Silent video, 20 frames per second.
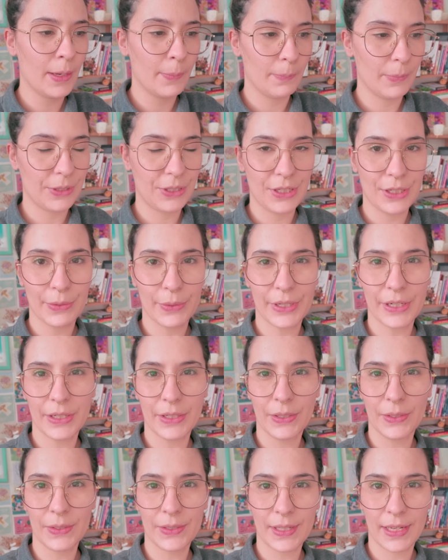
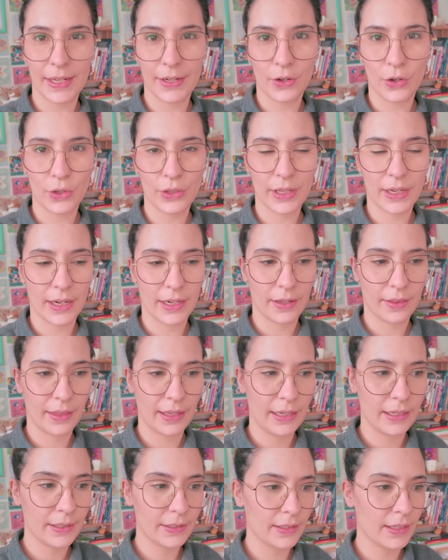materials and all that kind of
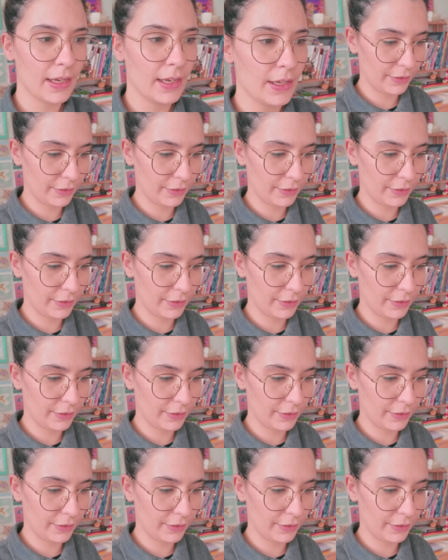things.